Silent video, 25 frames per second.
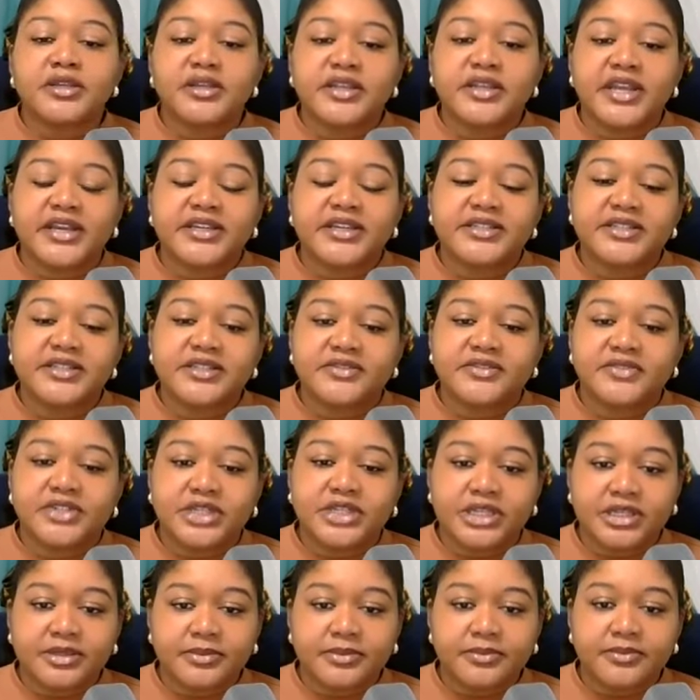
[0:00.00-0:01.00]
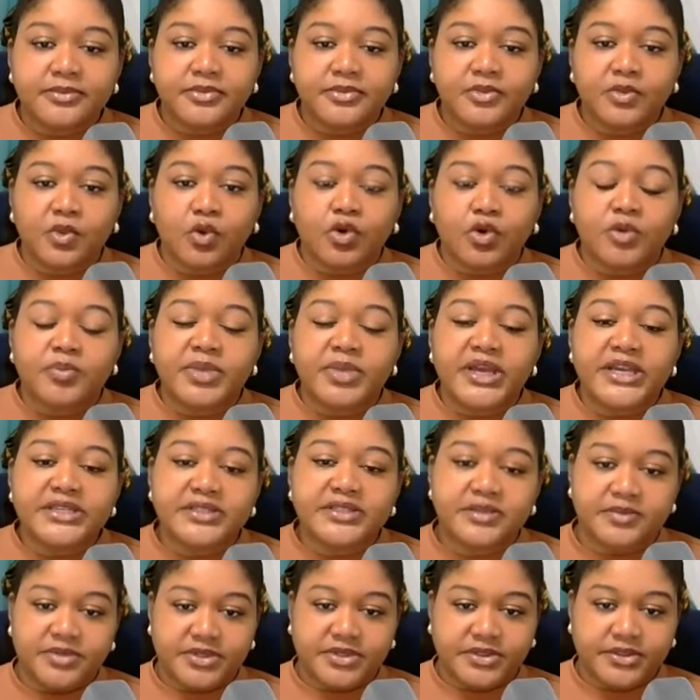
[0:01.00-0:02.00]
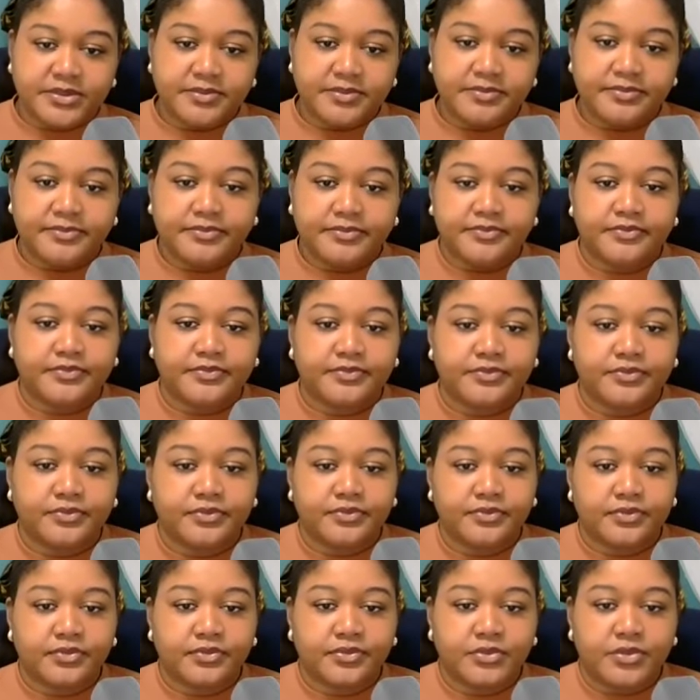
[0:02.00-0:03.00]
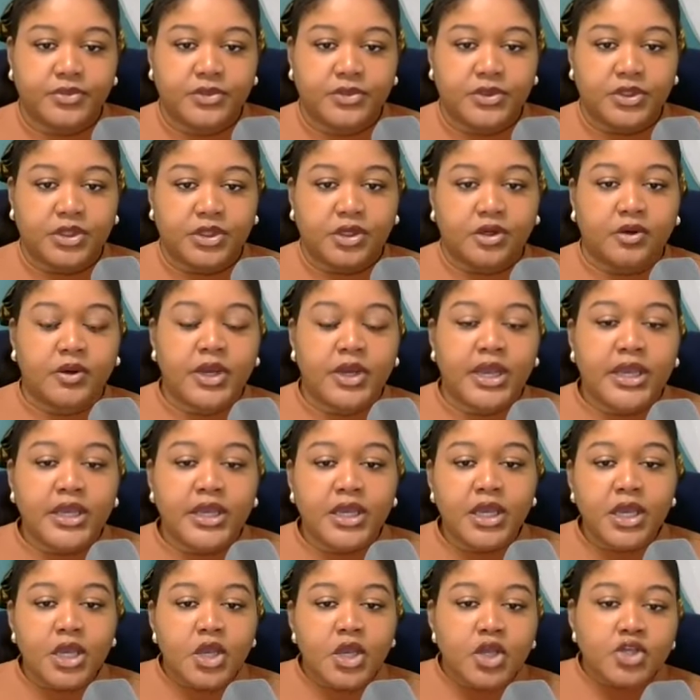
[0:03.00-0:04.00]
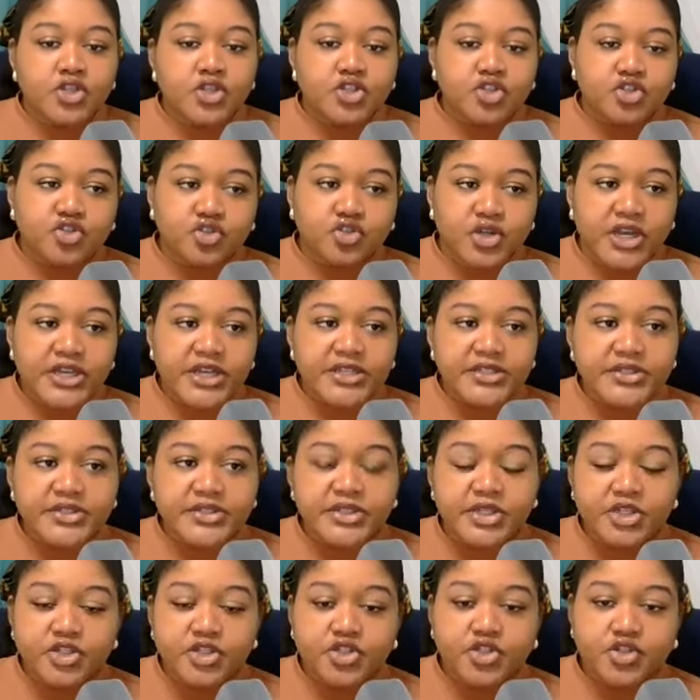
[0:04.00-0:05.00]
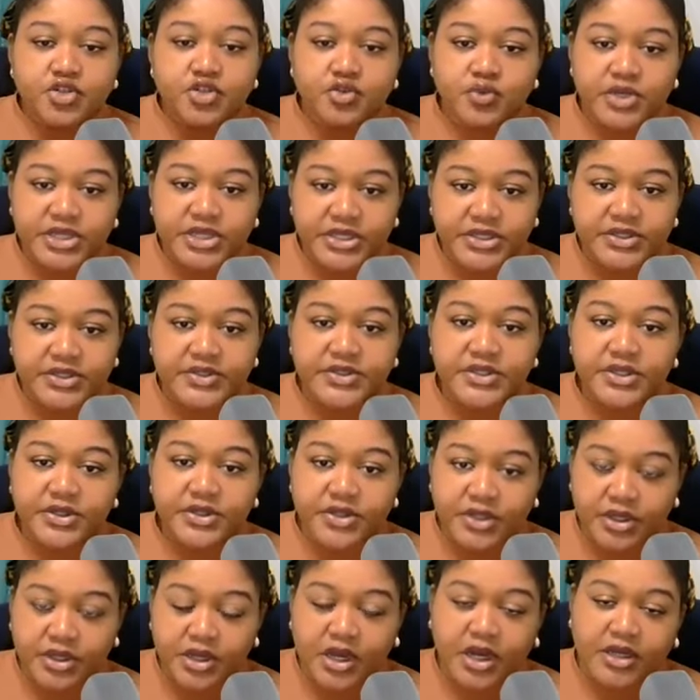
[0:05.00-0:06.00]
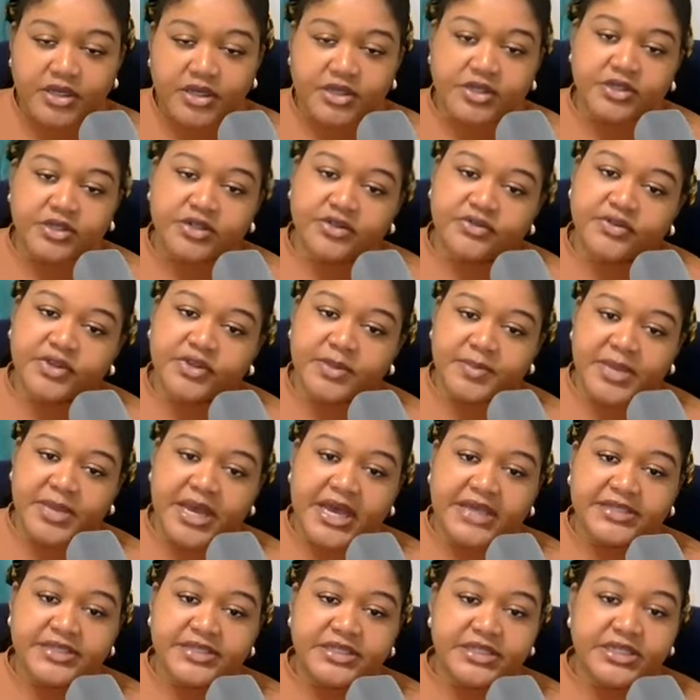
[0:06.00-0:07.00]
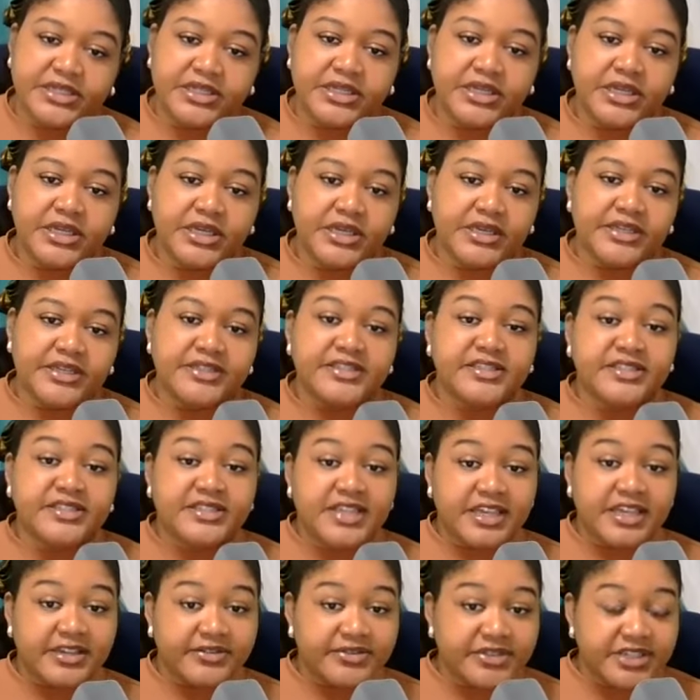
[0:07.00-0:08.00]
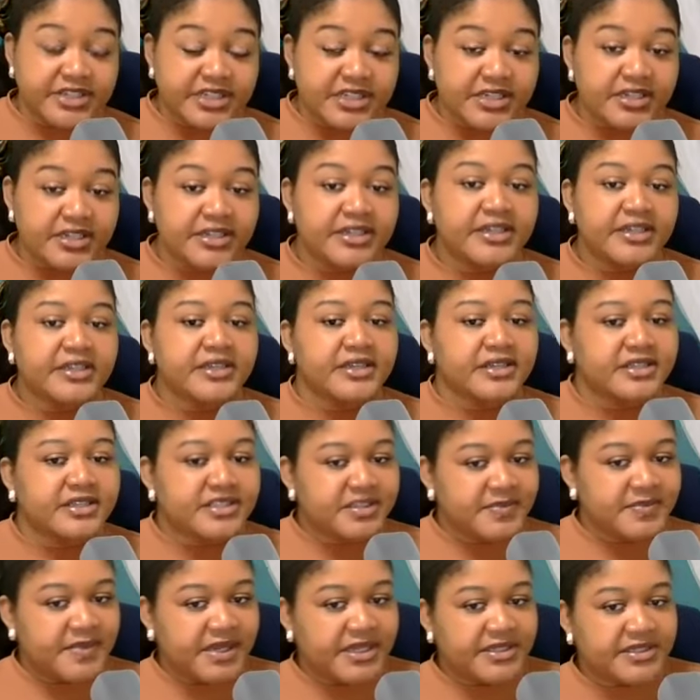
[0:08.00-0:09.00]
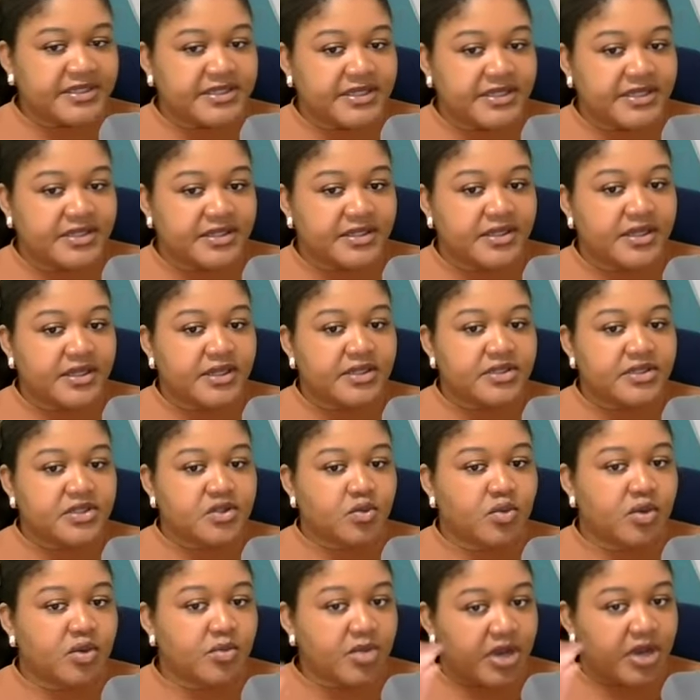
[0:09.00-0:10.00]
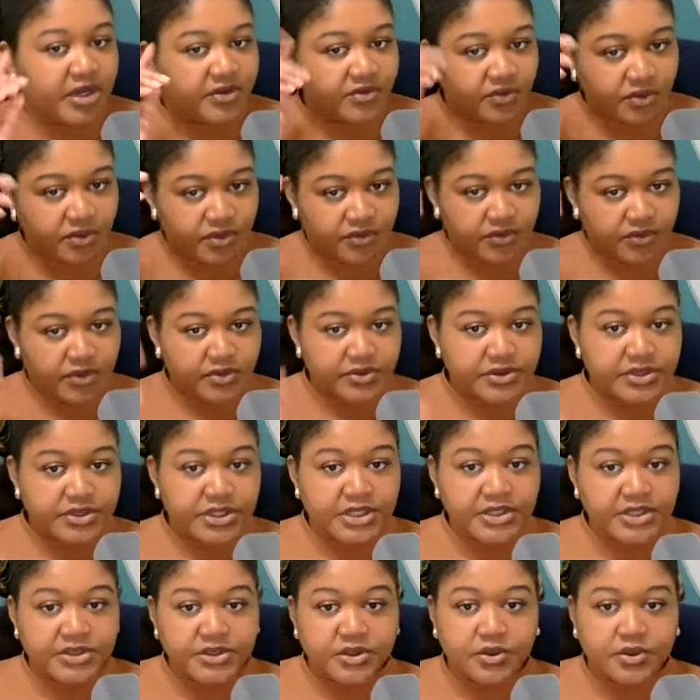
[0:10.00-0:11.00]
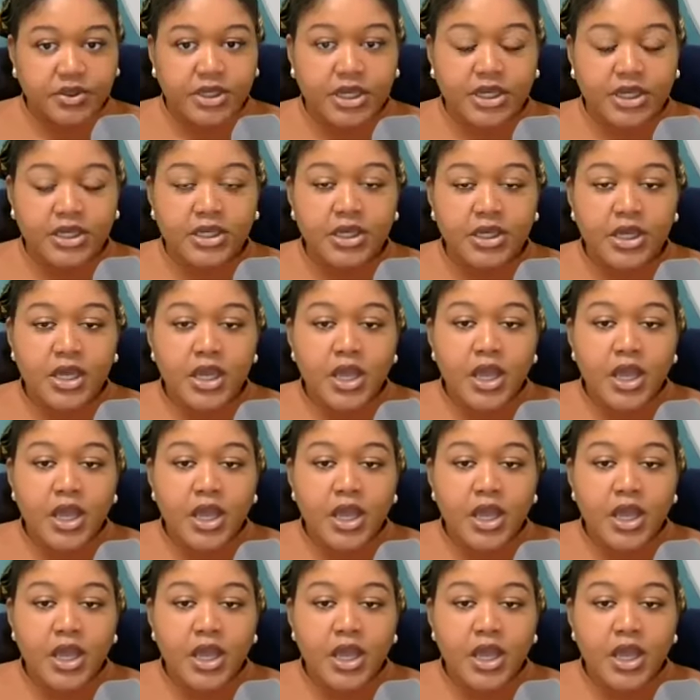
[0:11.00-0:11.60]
negativity or pessimism. All right. Stress shrinks the cognitive capacity, safety expands it. So be mindful of those things, okay?